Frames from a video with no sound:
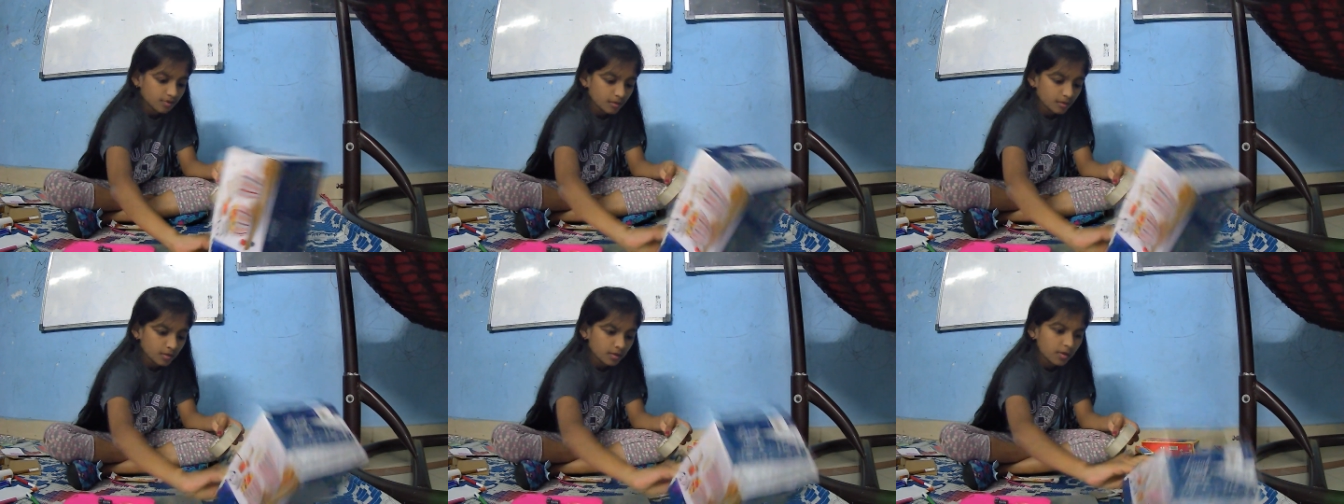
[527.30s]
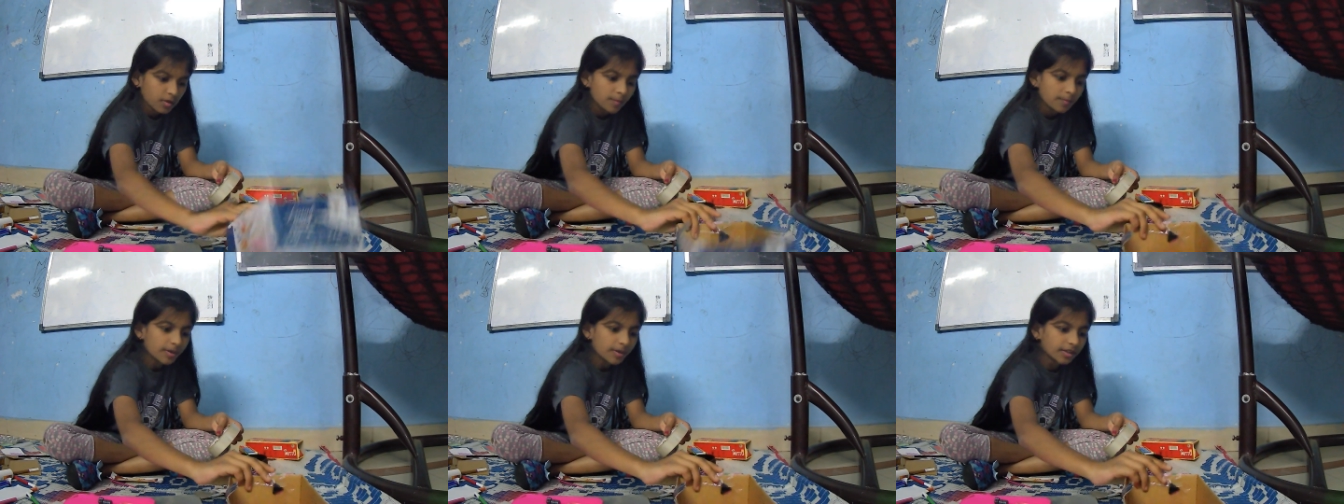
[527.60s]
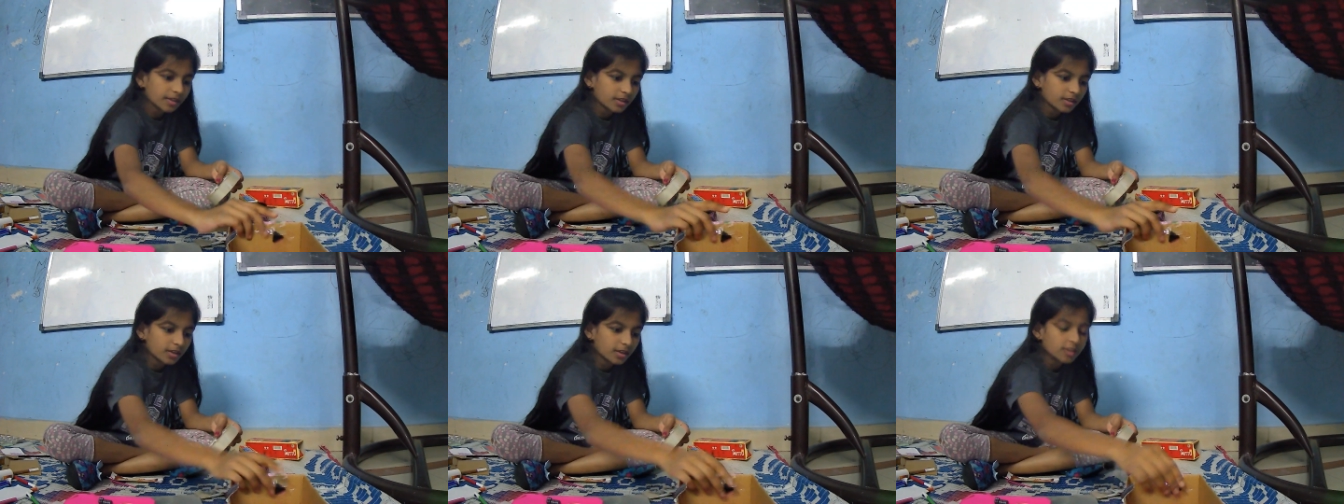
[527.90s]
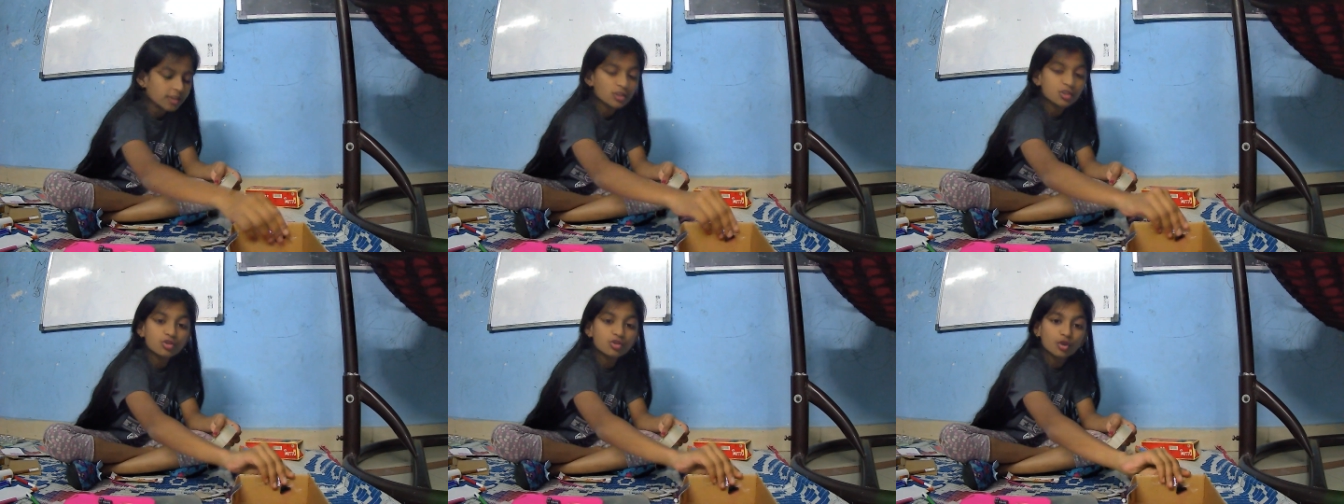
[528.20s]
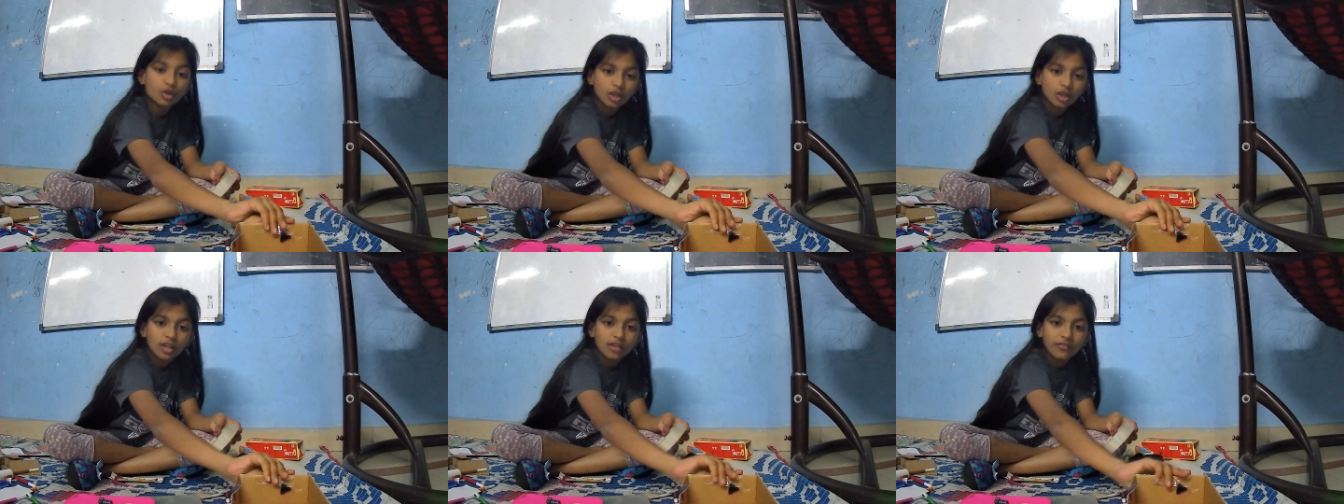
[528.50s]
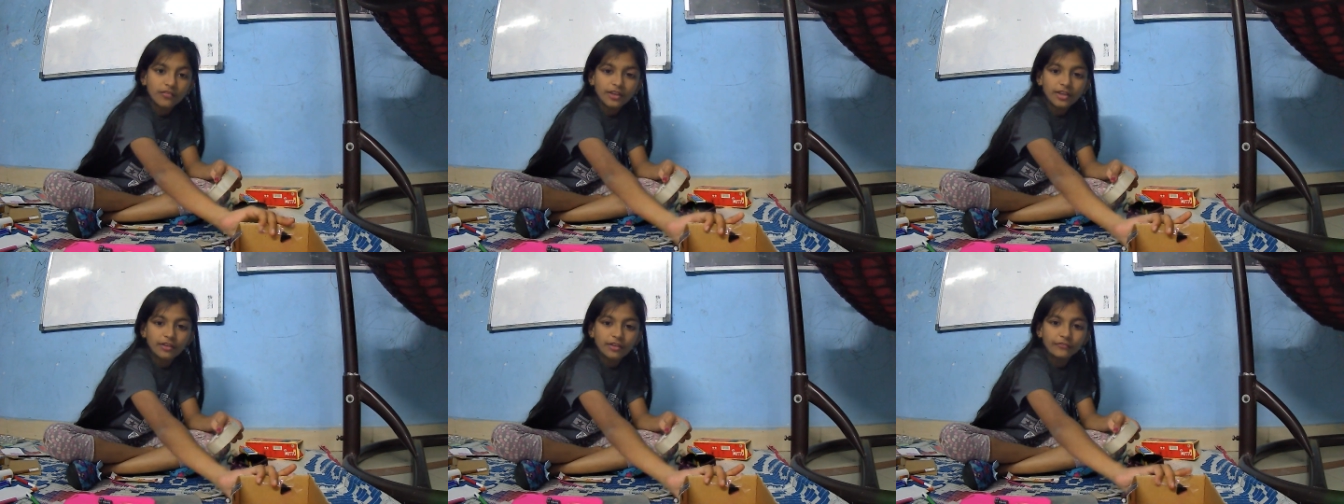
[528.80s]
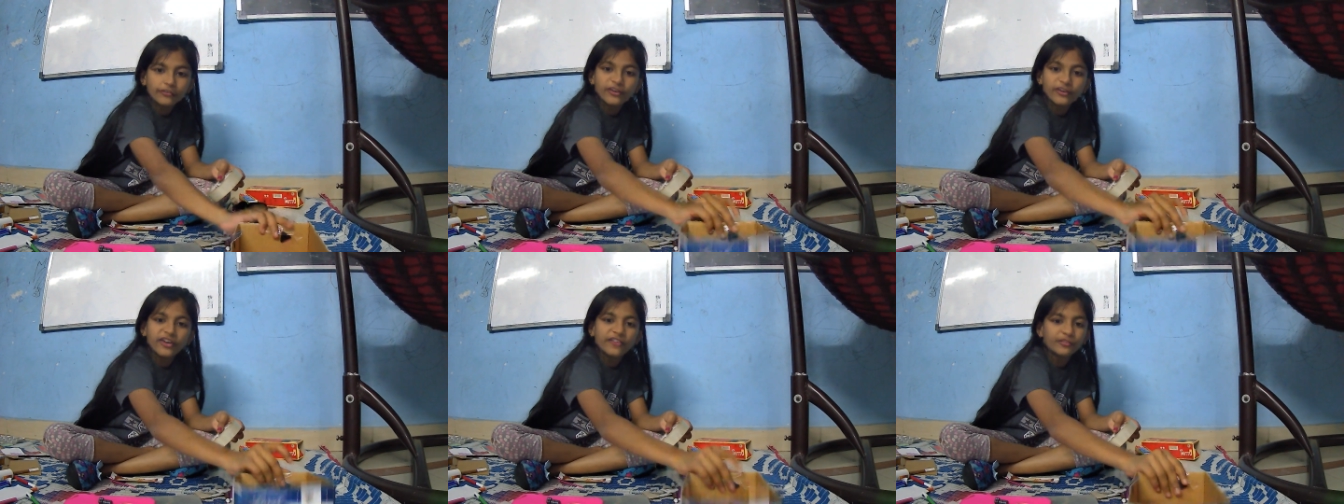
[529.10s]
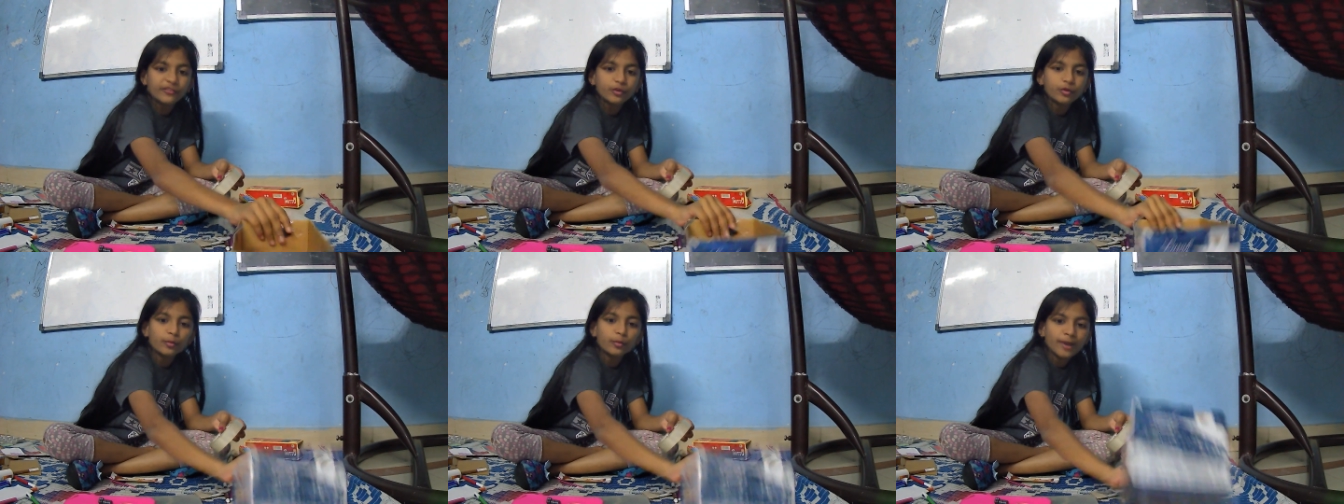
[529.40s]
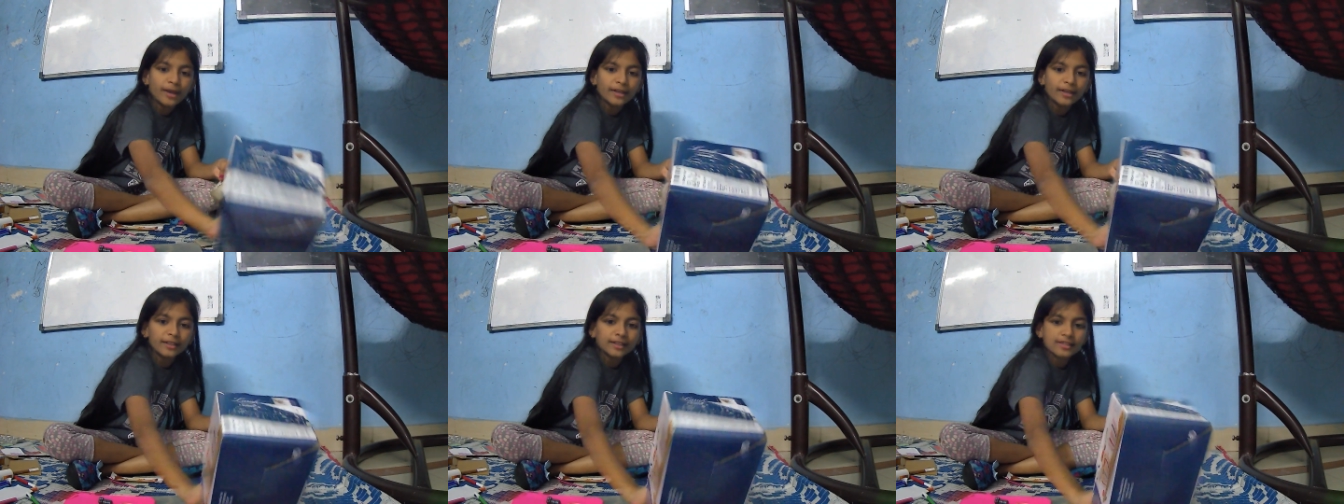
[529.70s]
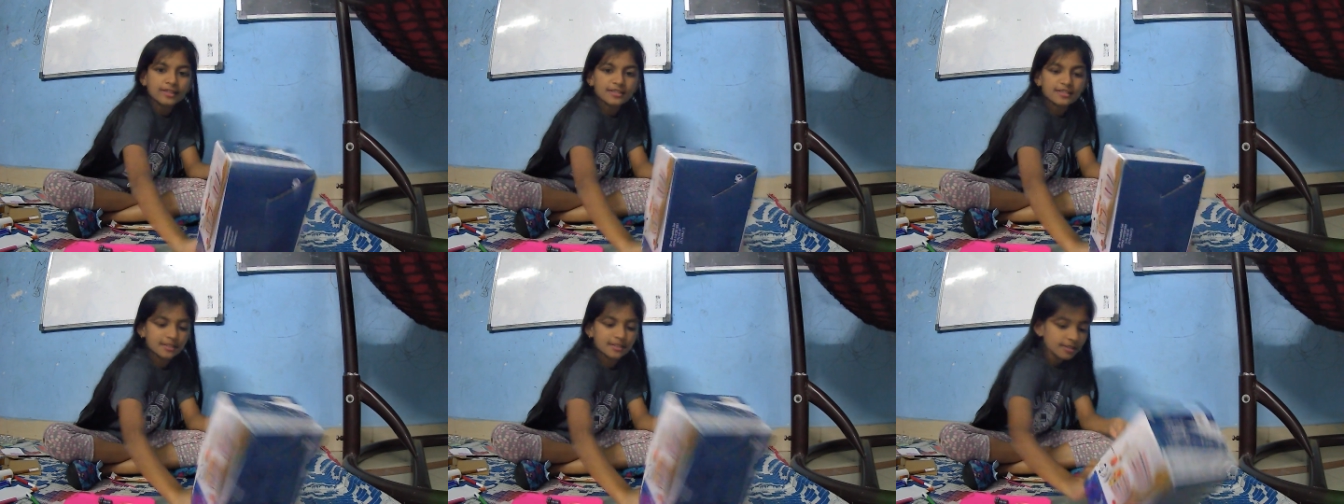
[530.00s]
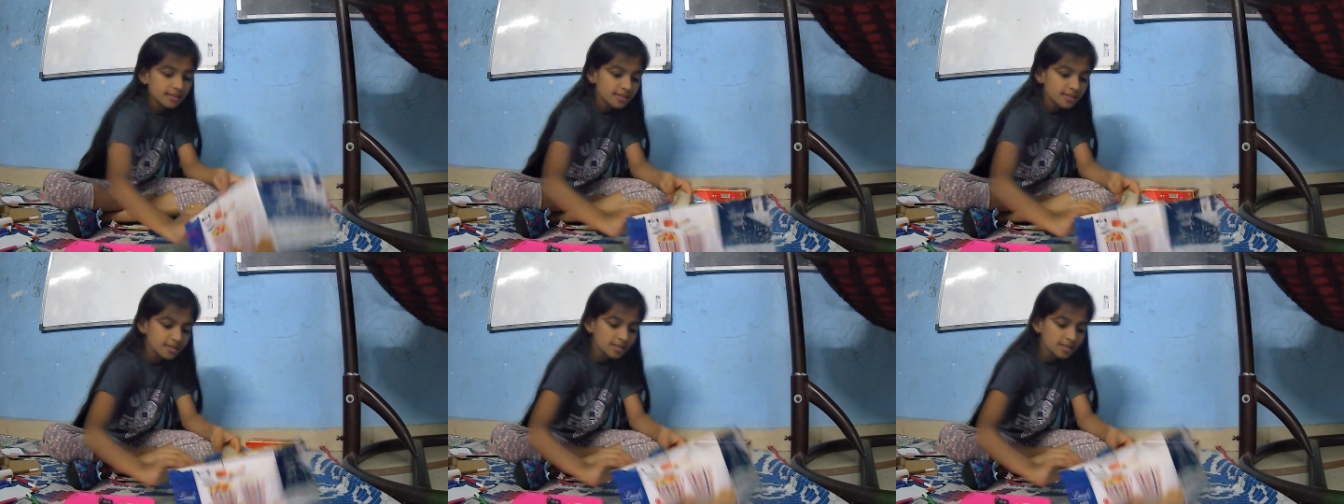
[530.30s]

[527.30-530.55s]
But it's totally fine if you have 2 magnet sets.